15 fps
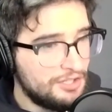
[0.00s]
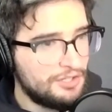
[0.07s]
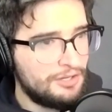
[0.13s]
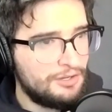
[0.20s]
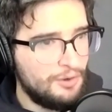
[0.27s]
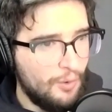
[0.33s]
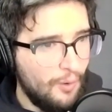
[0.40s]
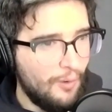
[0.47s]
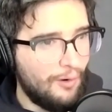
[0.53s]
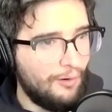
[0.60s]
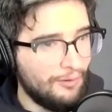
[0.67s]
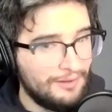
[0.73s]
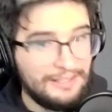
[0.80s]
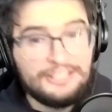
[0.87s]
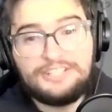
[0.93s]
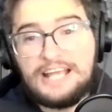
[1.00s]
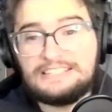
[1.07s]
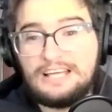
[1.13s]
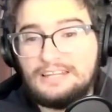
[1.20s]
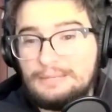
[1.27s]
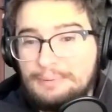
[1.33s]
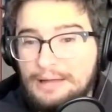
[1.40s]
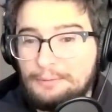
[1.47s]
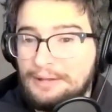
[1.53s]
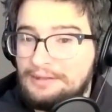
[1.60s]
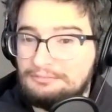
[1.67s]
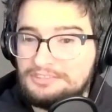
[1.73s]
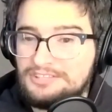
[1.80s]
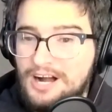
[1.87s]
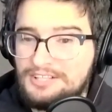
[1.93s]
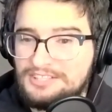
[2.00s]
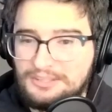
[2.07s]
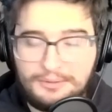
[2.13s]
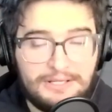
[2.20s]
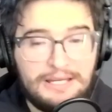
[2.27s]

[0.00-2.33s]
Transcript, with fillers: Cool. Chase Utley, by the way, I'd love to talk to you.